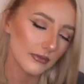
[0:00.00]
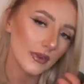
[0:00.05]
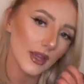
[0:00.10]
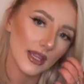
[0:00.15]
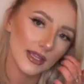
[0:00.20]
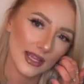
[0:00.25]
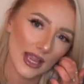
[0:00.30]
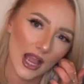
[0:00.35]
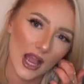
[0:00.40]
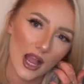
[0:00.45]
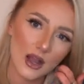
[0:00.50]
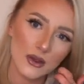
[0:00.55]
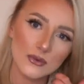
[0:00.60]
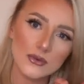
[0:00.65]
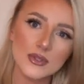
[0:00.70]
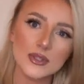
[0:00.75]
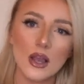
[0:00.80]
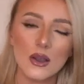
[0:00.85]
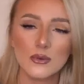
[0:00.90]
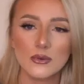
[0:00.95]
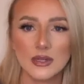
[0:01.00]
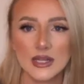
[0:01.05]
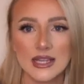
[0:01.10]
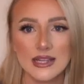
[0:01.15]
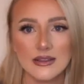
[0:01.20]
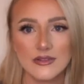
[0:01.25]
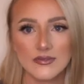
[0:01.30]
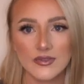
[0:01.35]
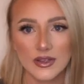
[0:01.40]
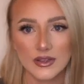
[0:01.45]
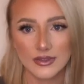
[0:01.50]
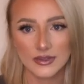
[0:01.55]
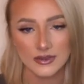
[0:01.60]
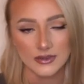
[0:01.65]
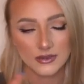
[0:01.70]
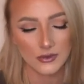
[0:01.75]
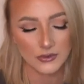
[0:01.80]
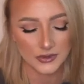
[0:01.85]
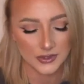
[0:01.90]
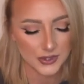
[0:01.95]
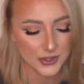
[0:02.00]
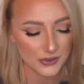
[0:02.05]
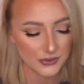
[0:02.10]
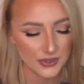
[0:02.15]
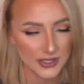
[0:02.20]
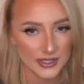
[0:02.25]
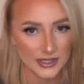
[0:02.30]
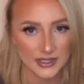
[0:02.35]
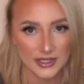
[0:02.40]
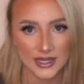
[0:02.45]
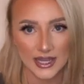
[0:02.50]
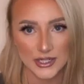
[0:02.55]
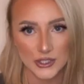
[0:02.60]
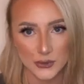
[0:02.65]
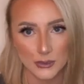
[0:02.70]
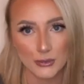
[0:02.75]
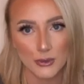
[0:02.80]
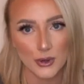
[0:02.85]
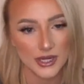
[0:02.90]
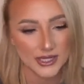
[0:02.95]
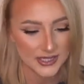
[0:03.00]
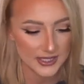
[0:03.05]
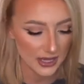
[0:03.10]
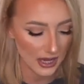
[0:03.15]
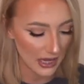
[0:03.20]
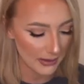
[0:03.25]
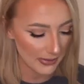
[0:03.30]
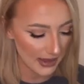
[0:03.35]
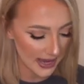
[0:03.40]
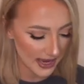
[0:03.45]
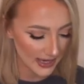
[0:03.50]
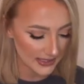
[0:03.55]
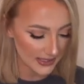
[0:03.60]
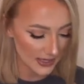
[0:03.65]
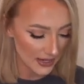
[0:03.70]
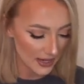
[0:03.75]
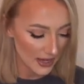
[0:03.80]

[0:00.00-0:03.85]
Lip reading: yeah, I'll leave on the screen the actual price that I paid.